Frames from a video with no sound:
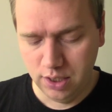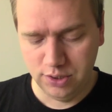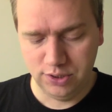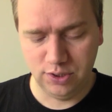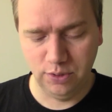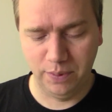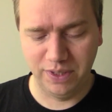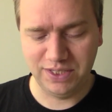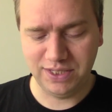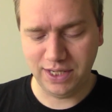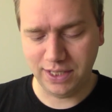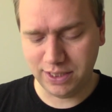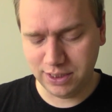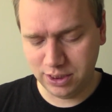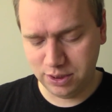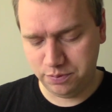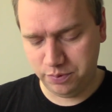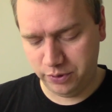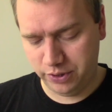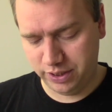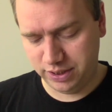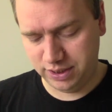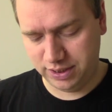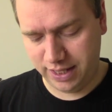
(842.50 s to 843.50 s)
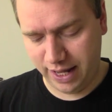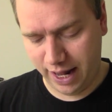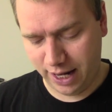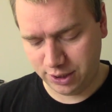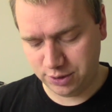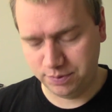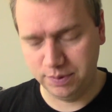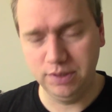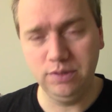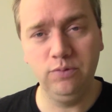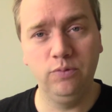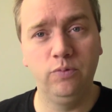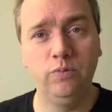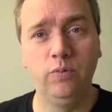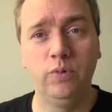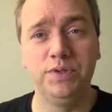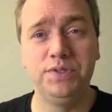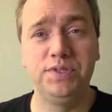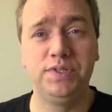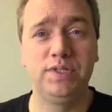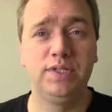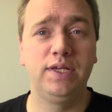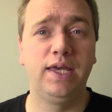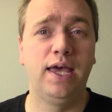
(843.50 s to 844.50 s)
So my second Spearhead detachment,
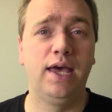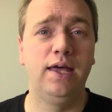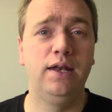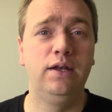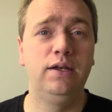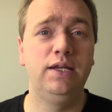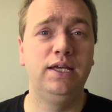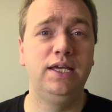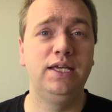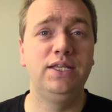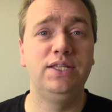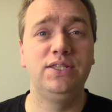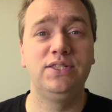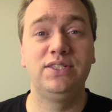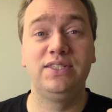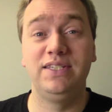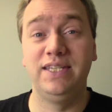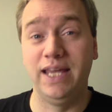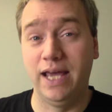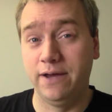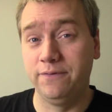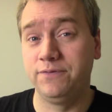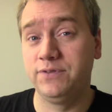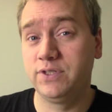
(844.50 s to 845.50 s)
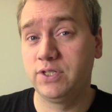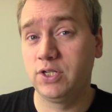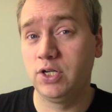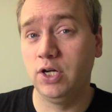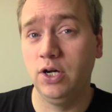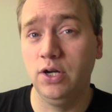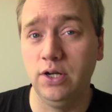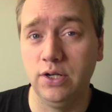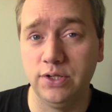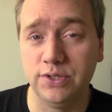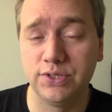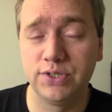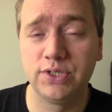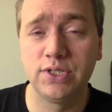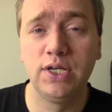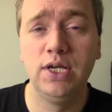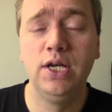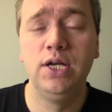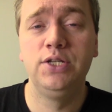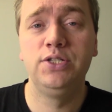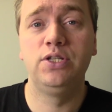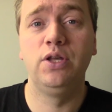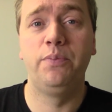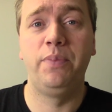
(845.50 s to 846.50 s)
once again, is Death Skulls.
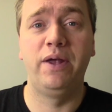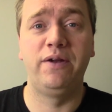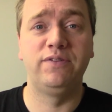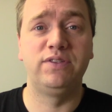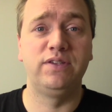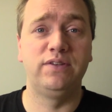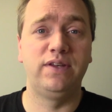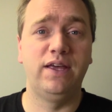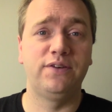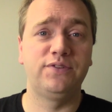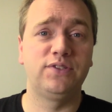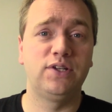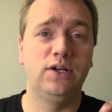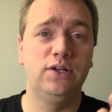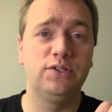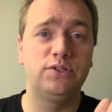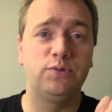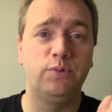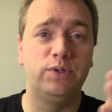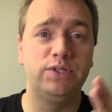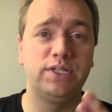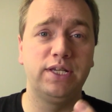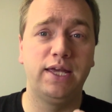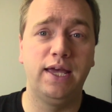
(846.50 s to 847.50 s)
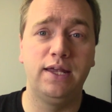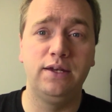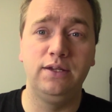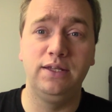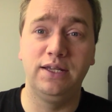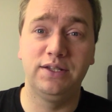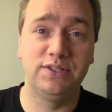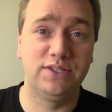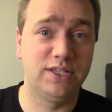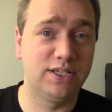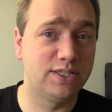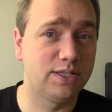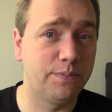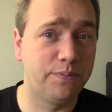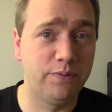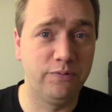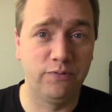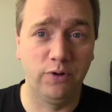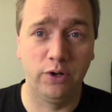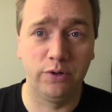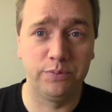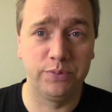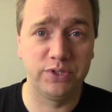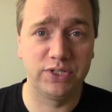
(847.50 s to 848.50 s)
So the benefits of Death Skulls, once again, you get 6-up
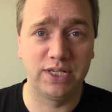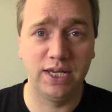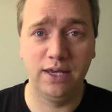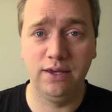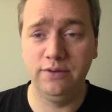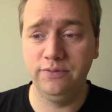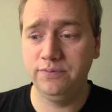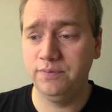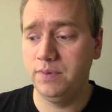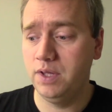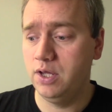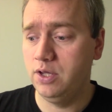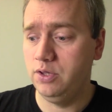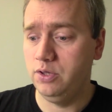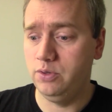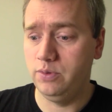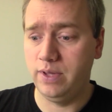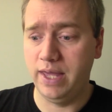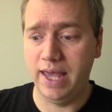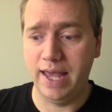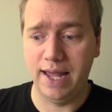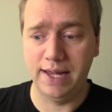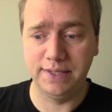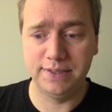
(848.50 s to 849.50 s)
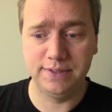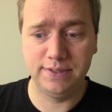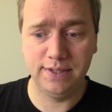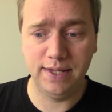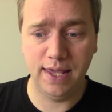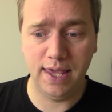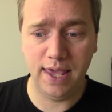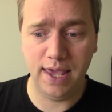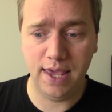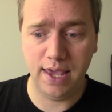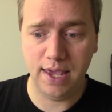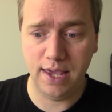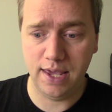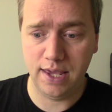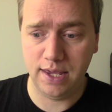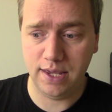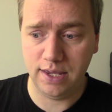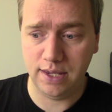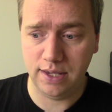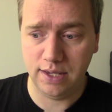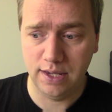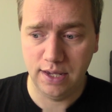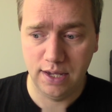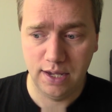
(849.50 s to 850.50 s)
invulnerable save, you get
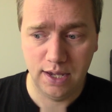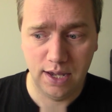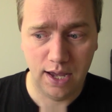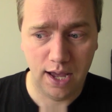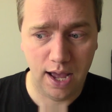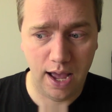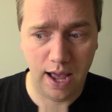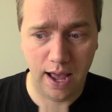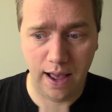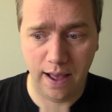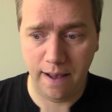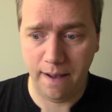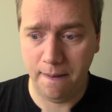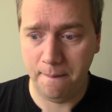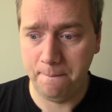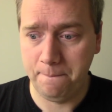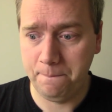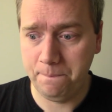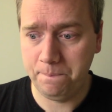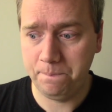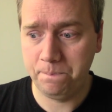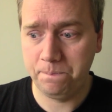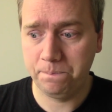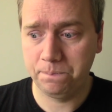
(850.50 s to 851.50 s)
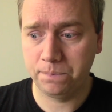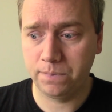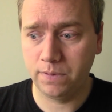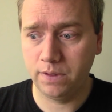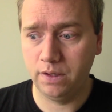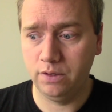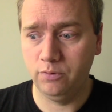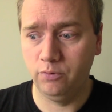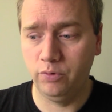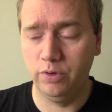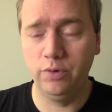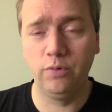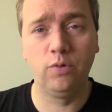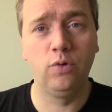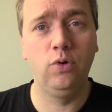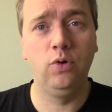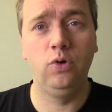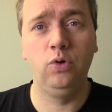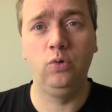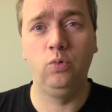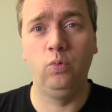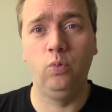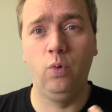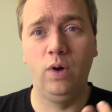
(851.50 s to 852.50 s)
a
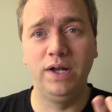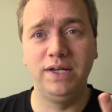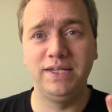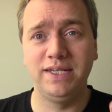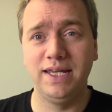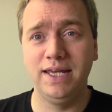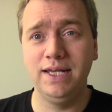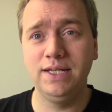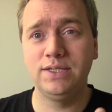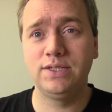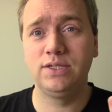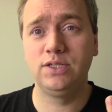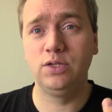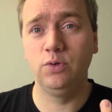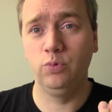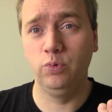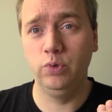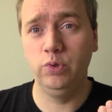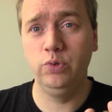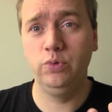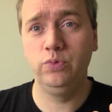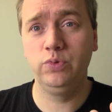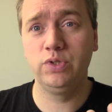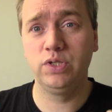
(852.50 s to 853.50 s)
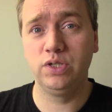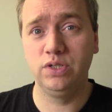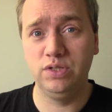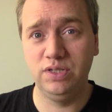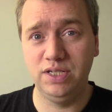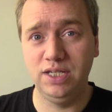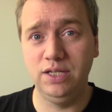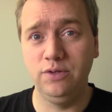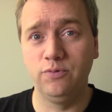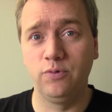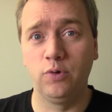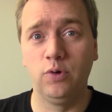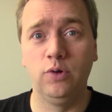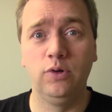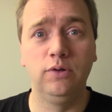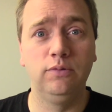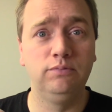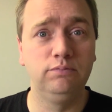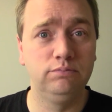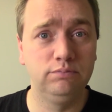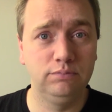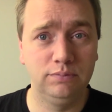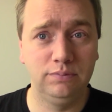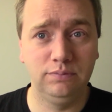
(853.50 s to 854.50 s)
reroll 1 to hit, to wound,
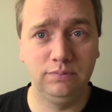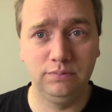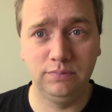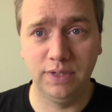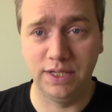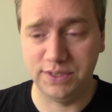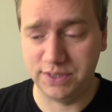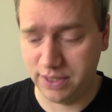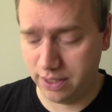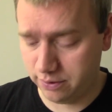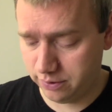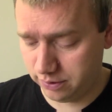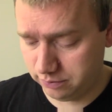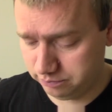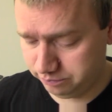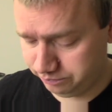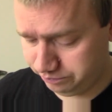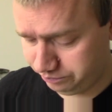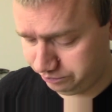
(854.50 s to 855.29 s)
D-roll, etc.